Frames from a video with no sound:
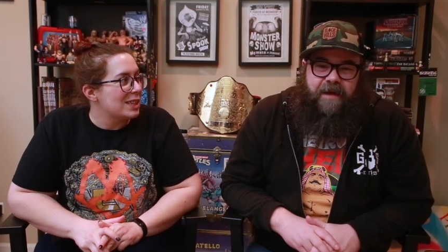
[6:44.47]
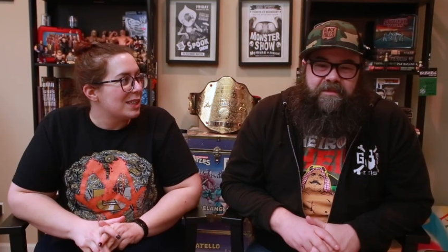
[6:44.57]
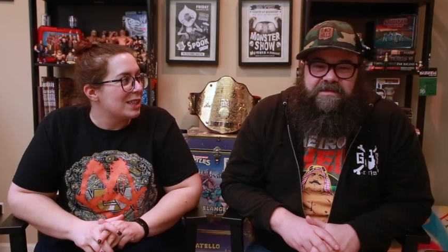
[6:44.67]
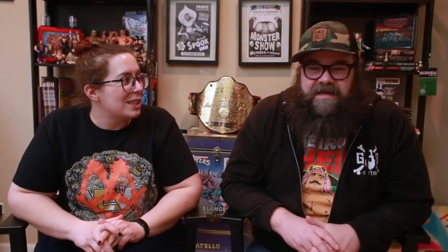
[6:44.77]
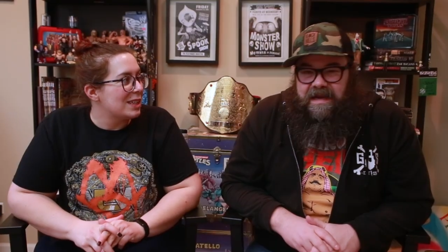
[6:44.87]
Speaker 1: I'm
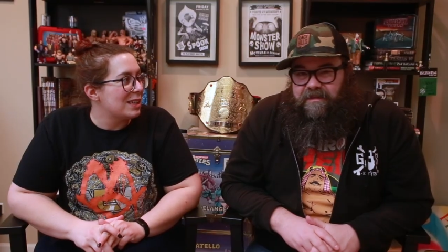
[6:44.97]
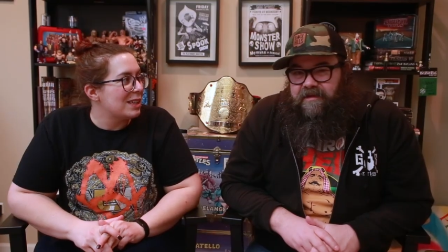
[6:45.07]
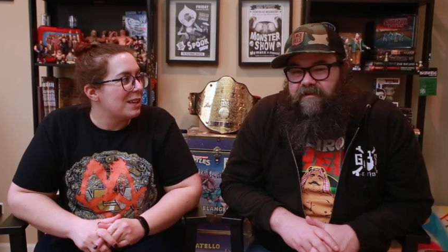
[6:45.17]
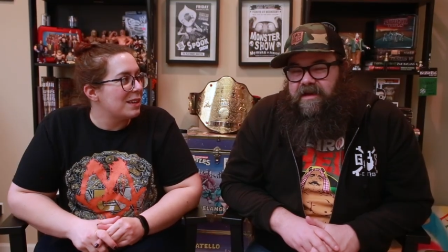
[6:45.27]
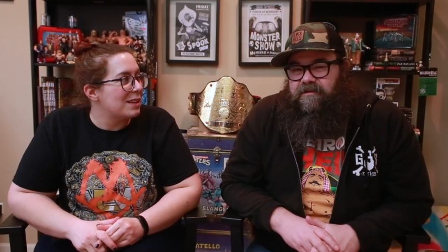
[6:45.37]
just not a big
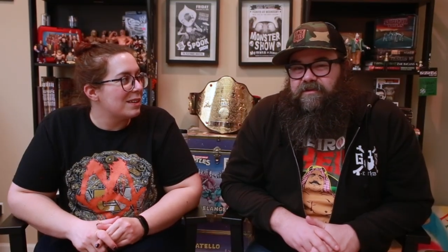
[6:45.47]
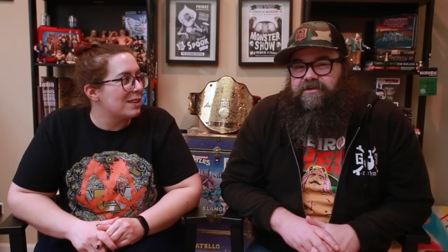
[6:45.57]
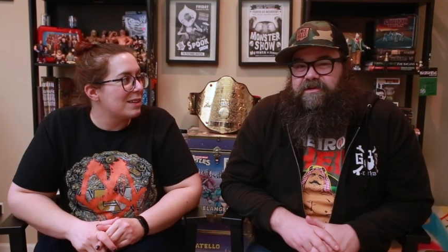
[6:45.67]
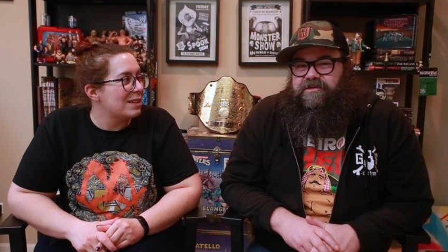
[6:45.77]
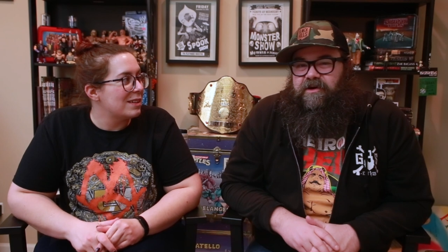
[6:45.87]
fan of
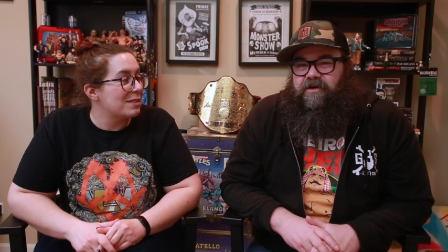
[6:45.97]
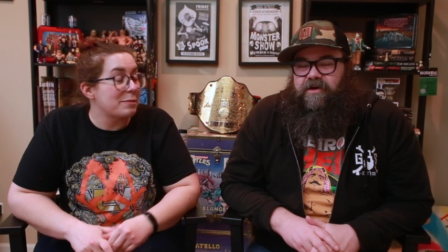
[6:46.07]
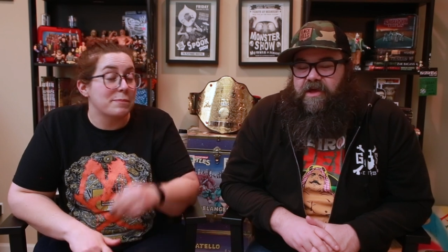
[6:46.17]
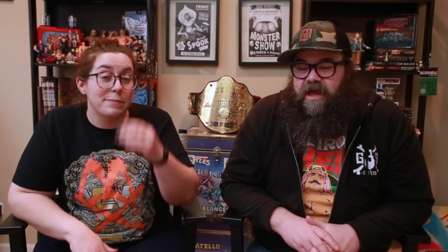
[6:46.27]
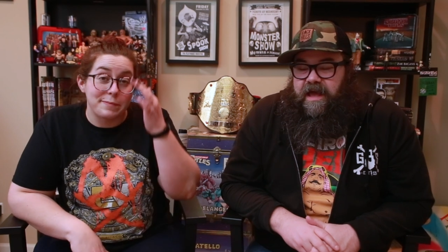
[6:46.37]
lucha, so
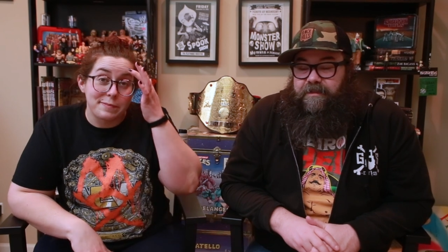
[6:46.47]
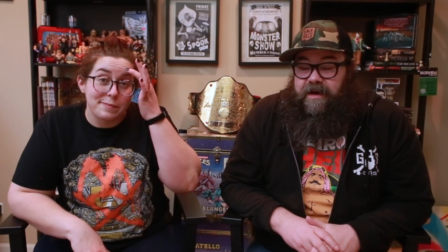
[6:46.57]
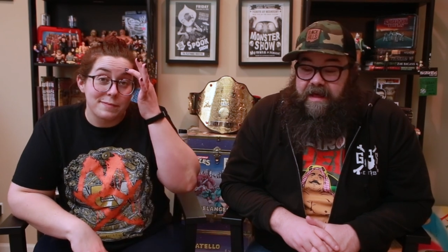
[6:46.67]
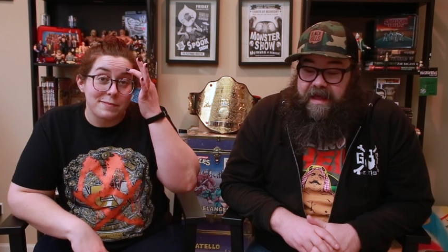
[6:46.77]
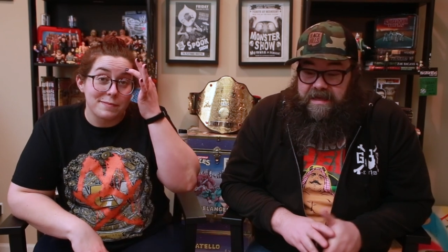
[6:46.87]
eh,
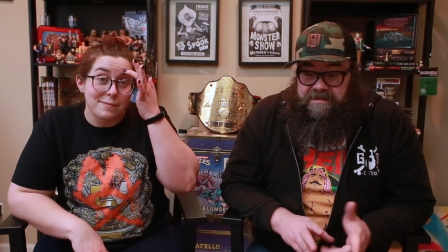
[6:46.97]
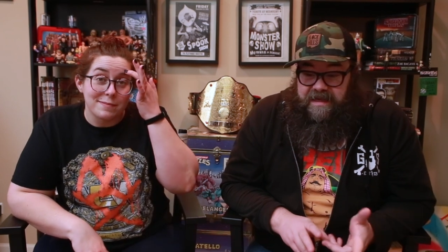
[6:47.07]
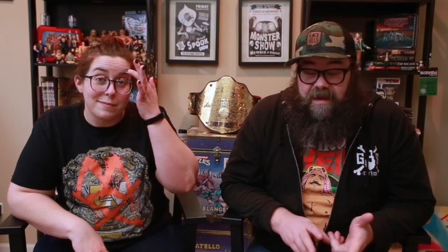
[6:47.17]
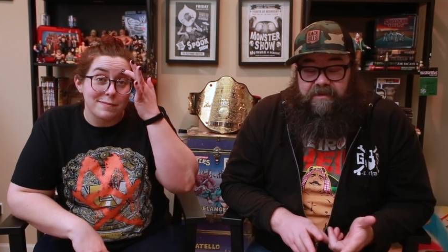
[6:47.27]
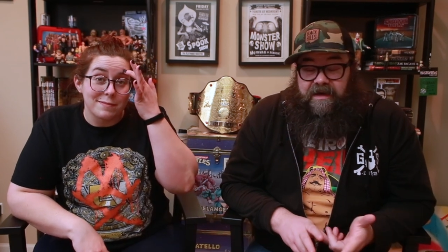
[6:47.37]
but like I
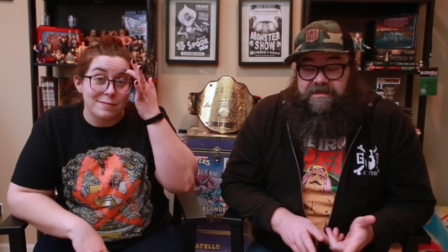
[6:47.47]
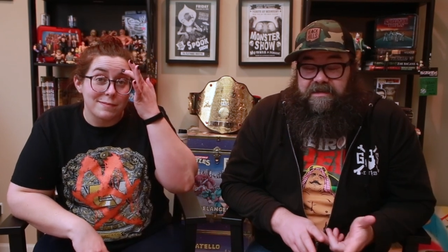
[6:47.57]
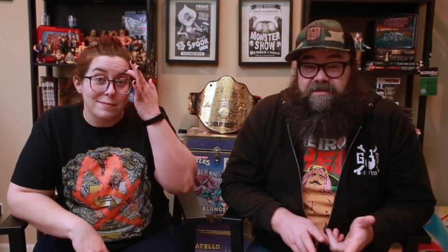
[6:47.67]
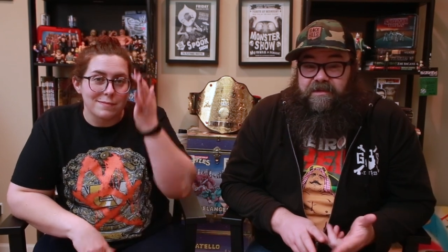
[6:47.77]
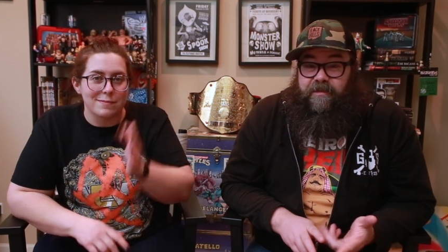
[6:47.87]
said, I'm
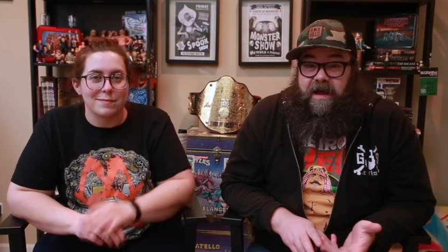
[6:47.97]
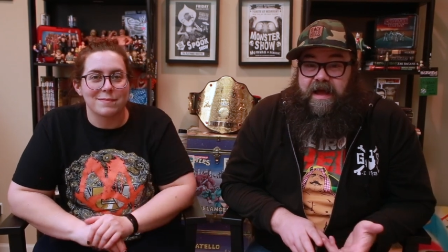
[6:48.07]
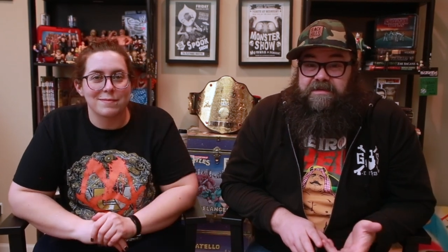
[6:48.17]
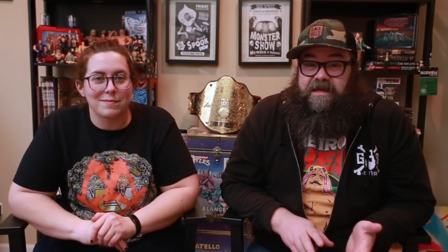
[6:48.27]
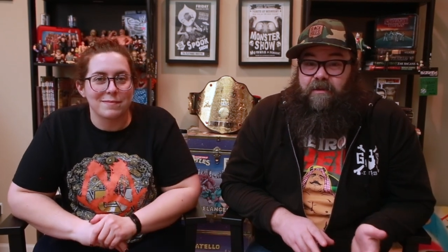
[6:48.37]
pleasantly
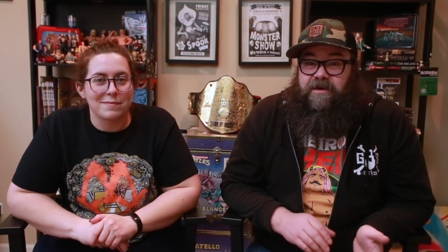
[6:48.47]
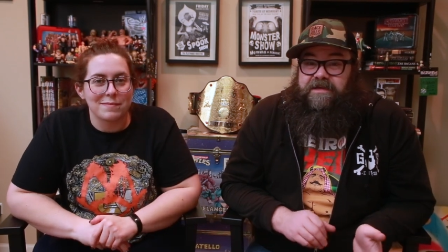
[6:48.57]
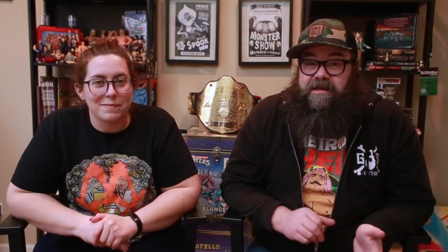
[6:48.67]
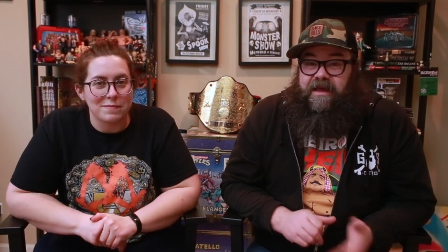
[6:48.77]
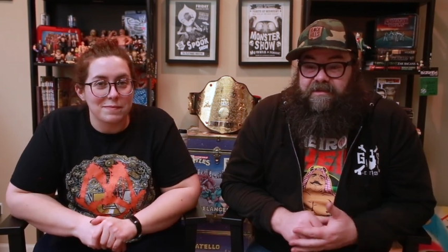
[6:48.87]
surprised how much
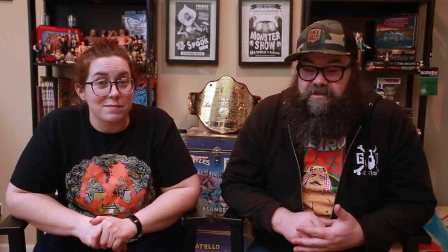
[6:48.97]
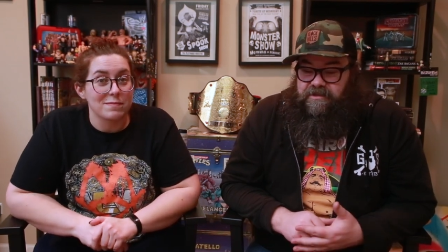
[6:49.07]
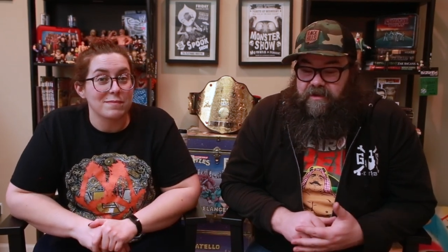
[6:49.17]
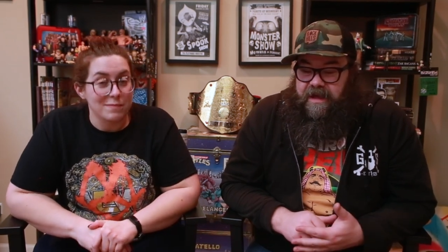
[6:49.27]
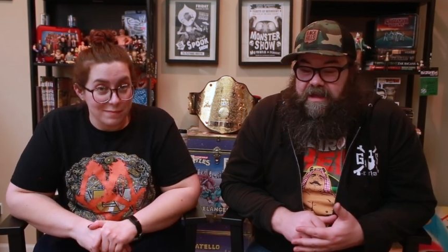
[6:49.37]
I like this
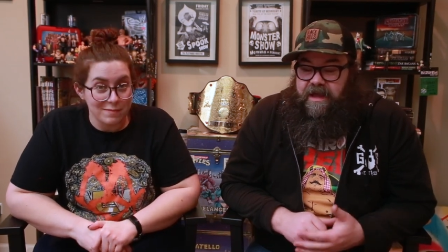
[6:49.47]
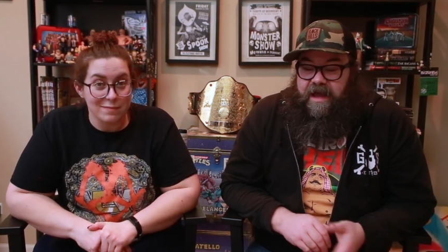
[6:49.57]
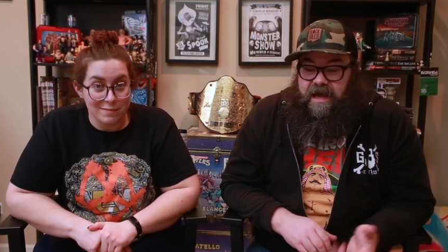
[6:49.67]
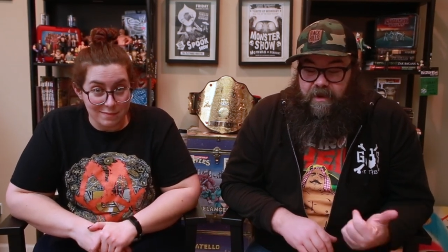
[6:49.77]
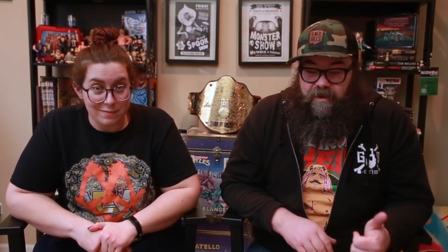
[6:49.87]
crate,
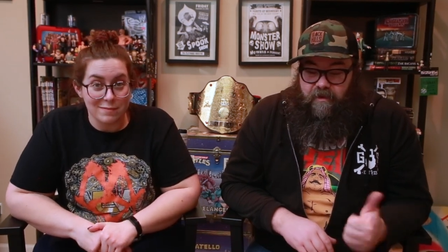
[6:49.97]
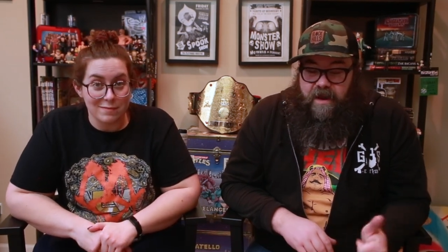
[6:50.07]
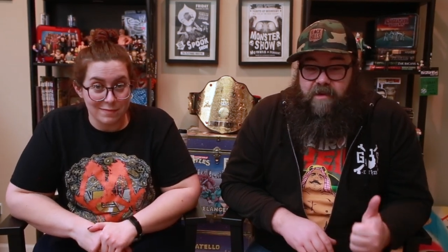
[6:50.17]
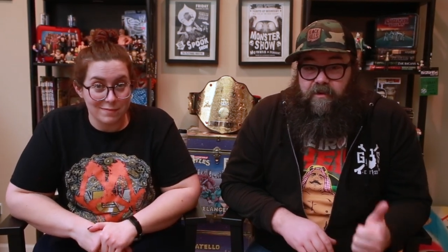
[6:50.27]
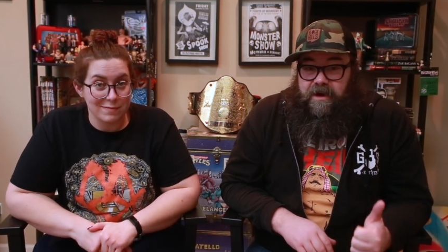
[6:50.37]
and I'm gonna rate
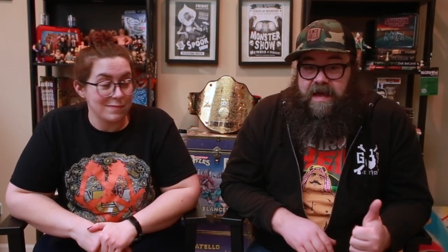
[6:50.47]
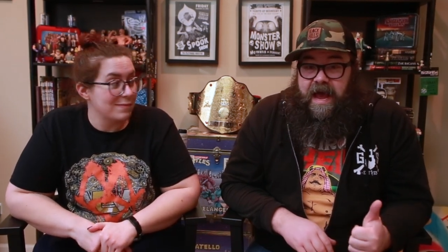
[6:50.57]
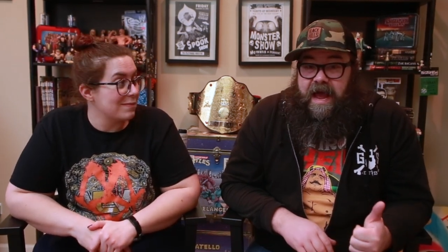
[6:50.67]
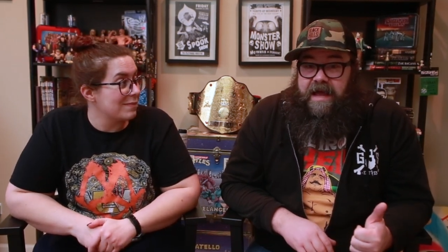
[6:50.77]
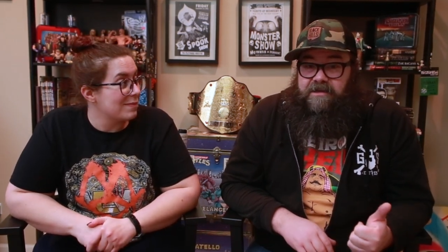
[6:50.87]
it pretty
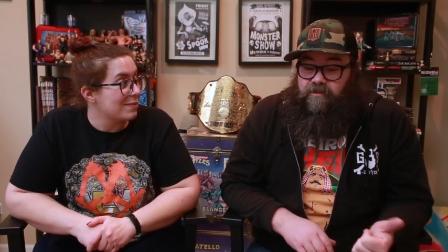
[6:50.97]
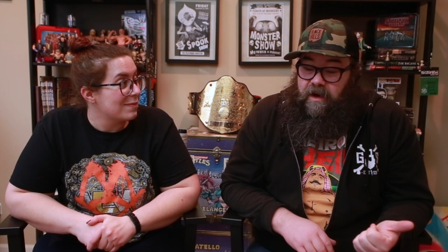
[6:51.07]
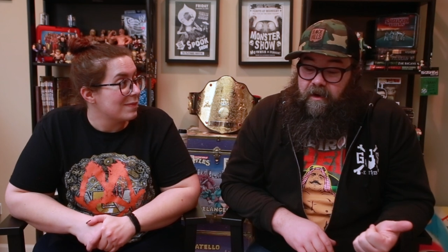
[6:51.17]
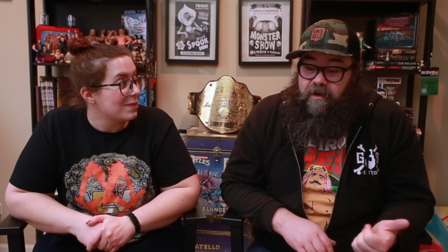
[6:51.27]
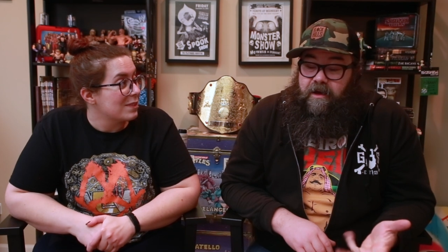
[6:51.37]
high as
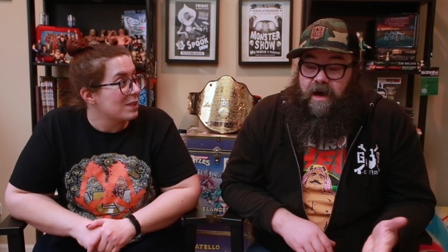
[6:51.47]
well.